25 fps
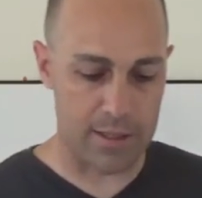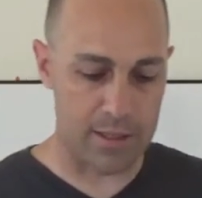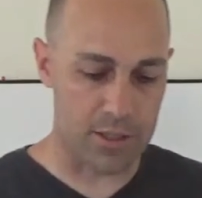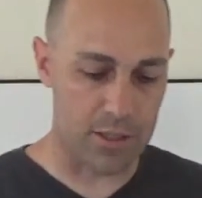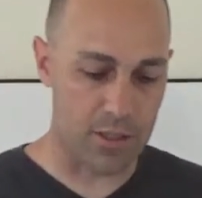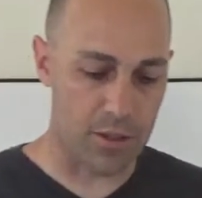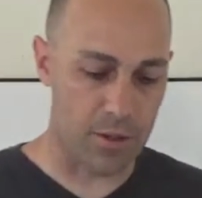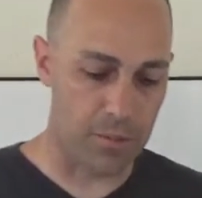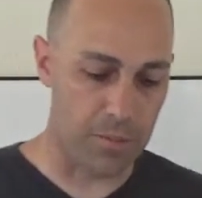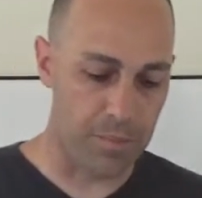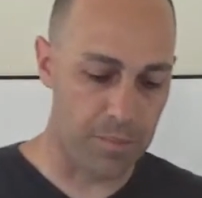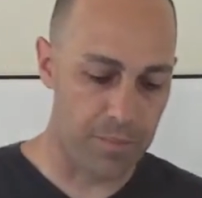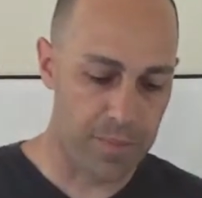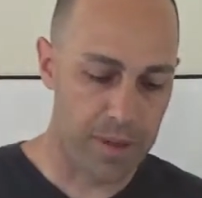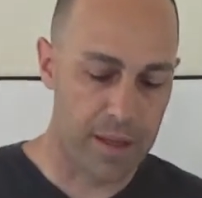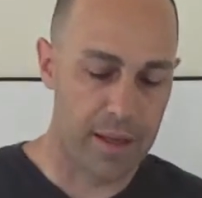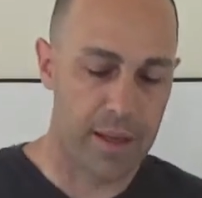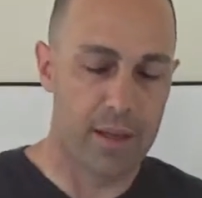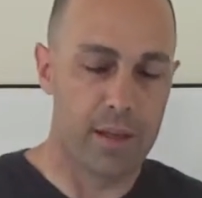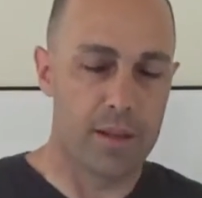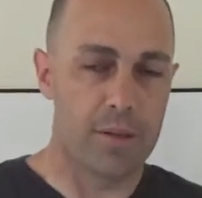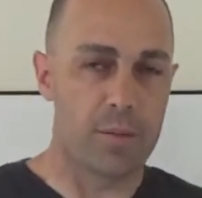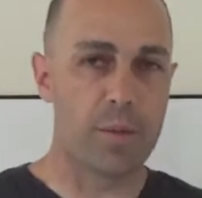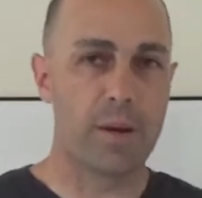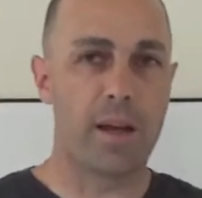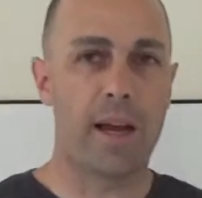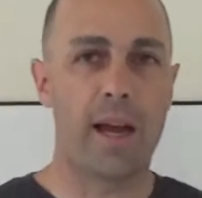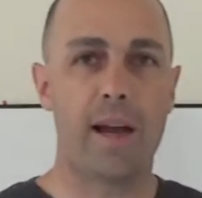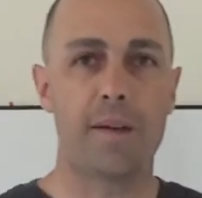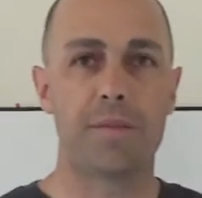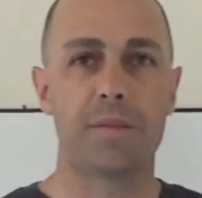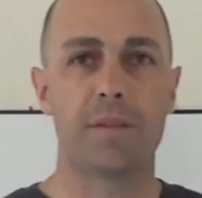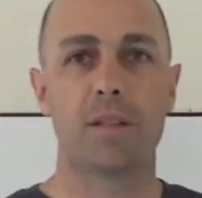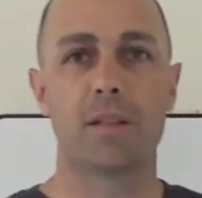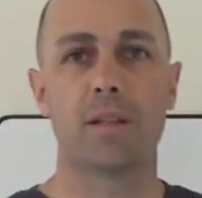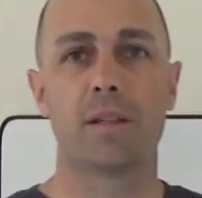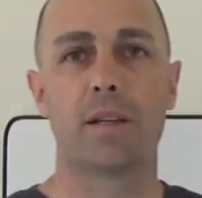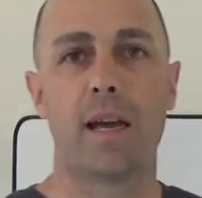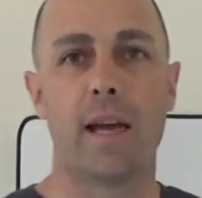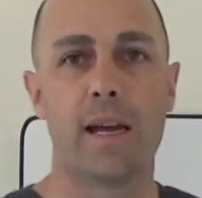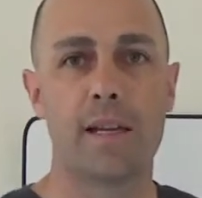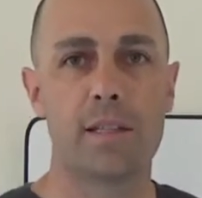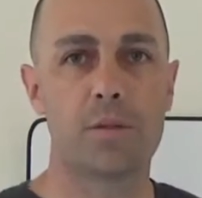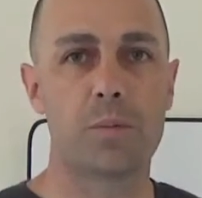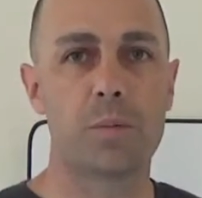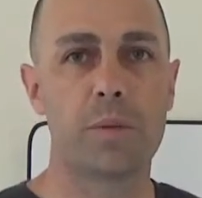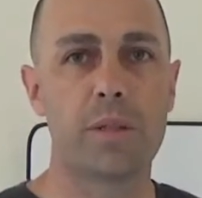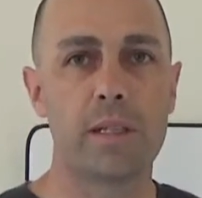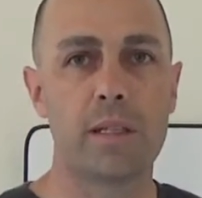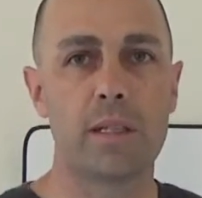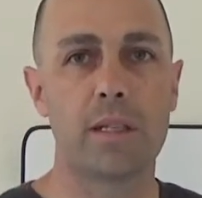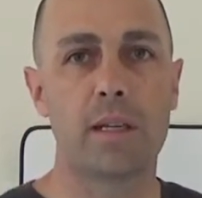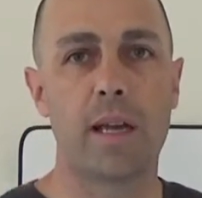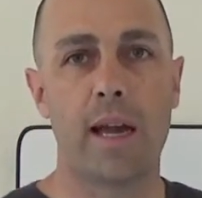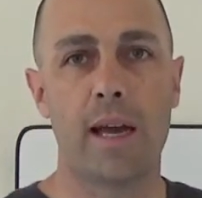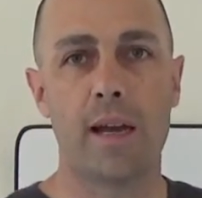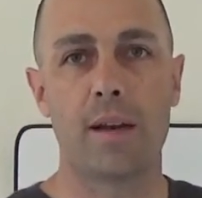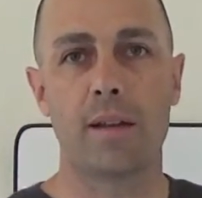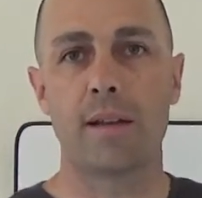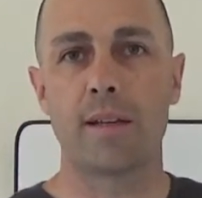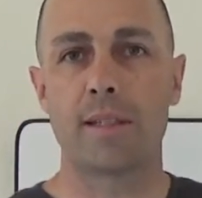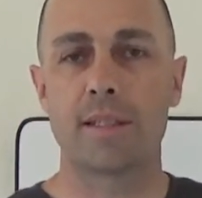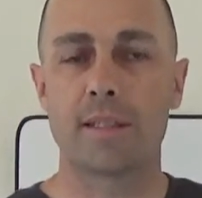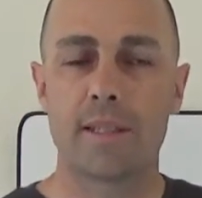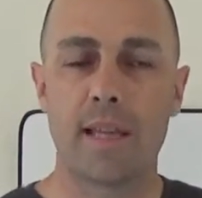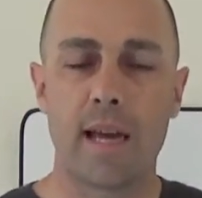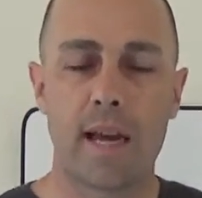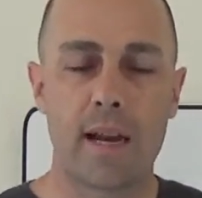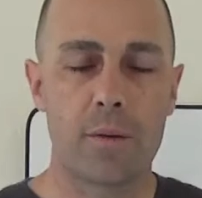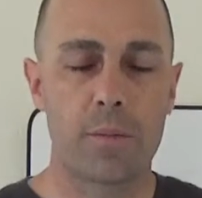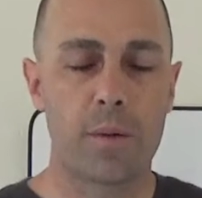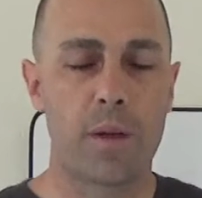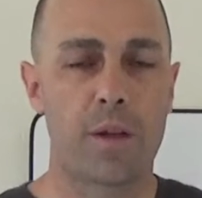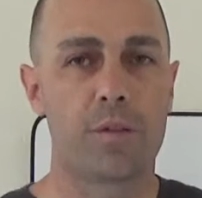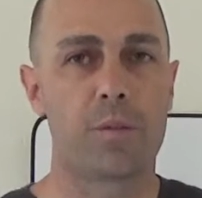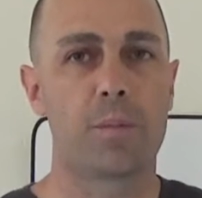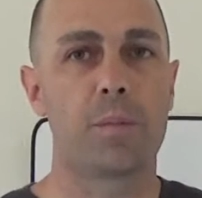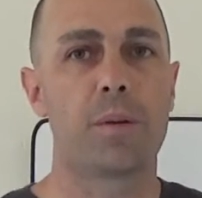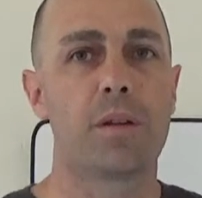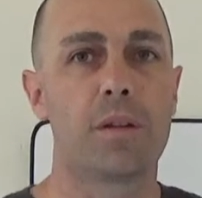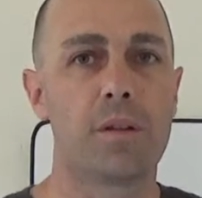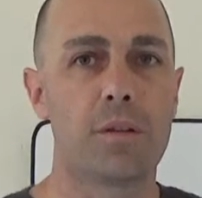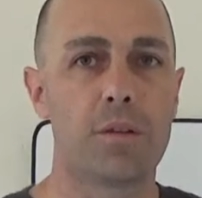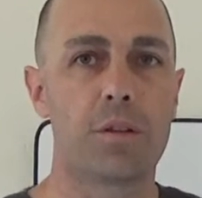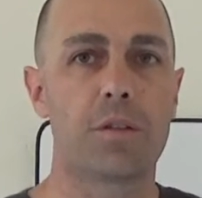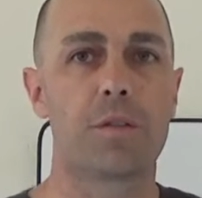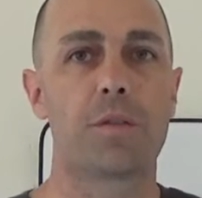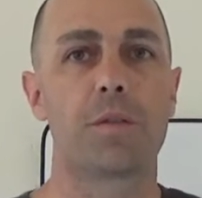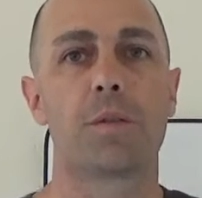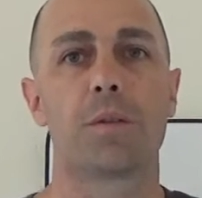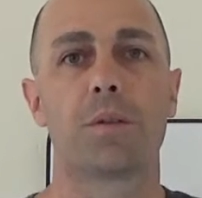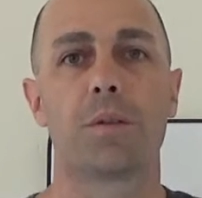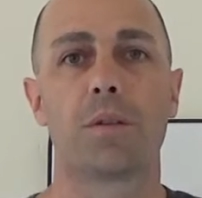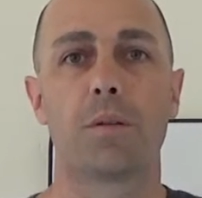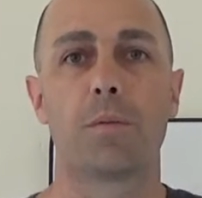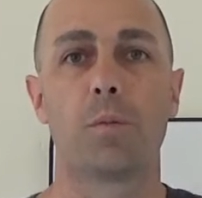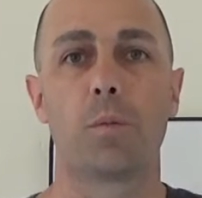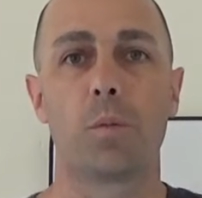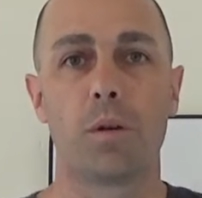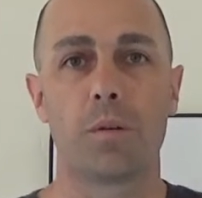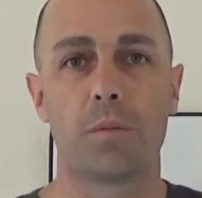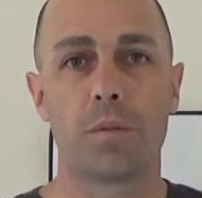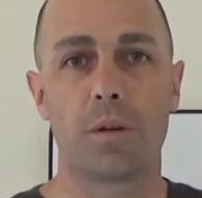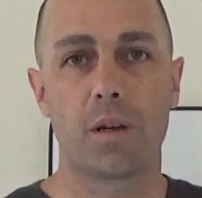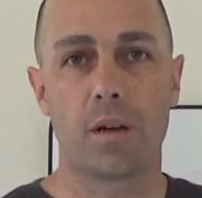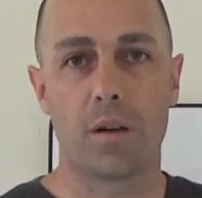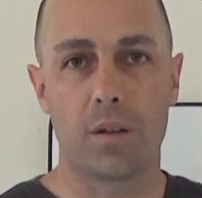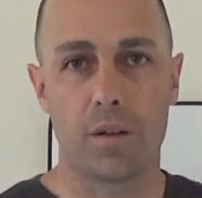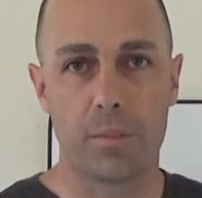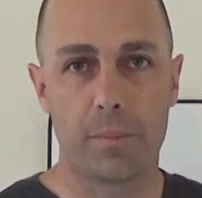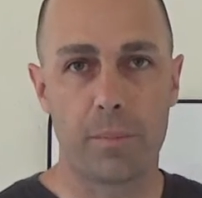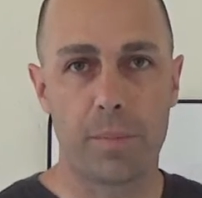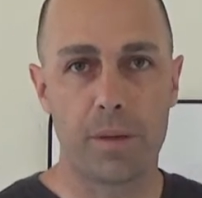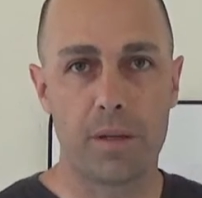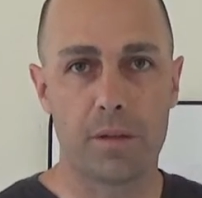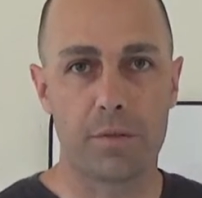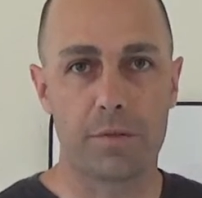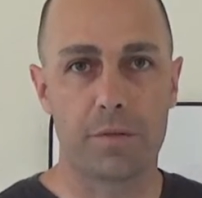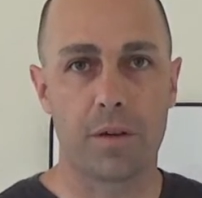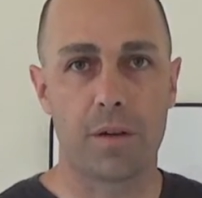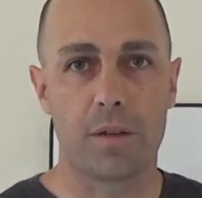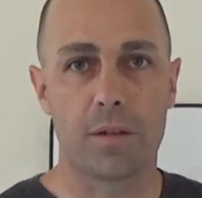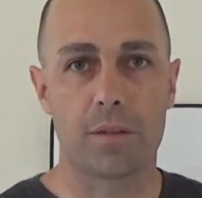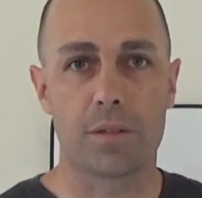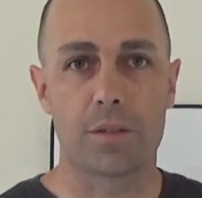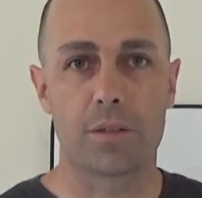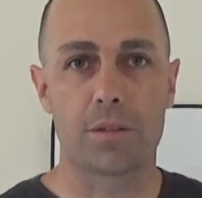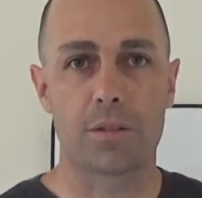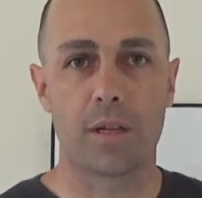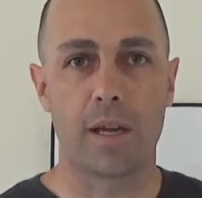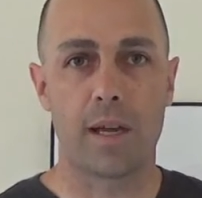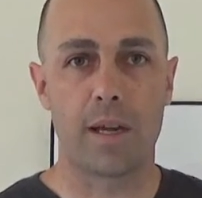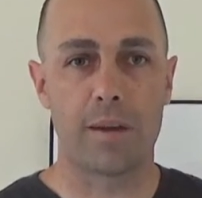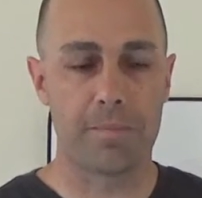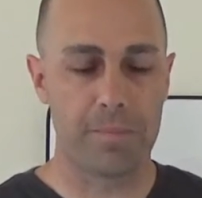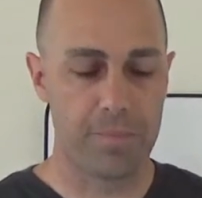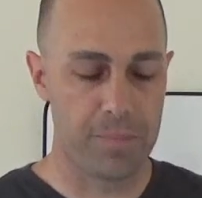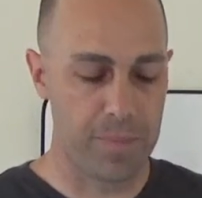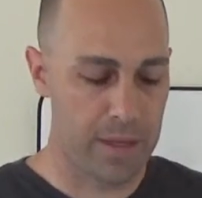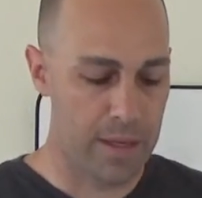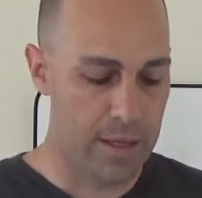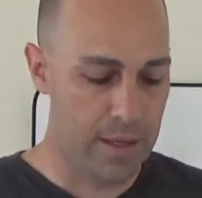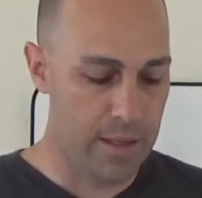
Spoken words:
So we have to, as we analyze data, we have to be able to look for what we call the pitfalls, okay?